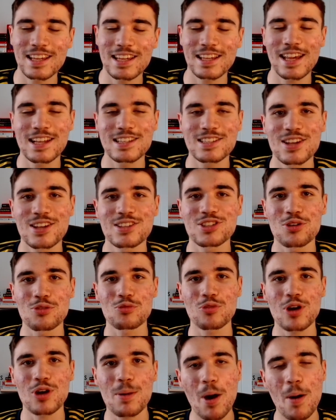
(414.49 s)
Nketiah to
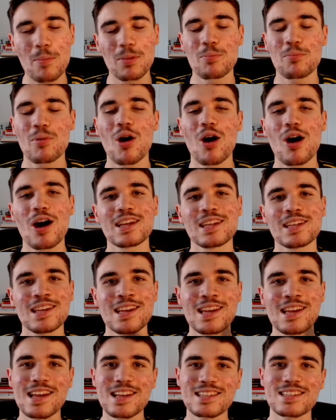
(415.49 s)
wrap up the party.
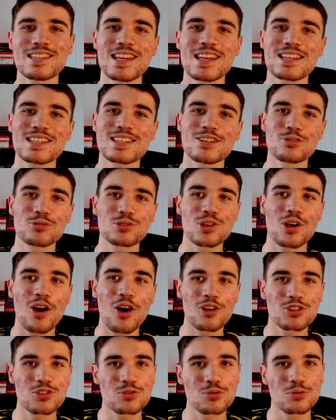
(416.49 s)
6-0 to
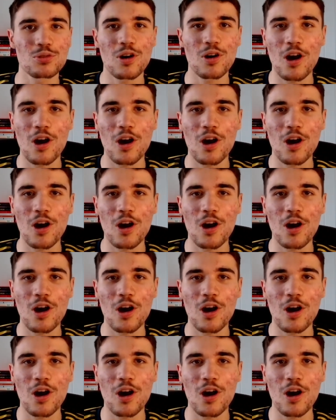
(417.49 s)
Arsenal.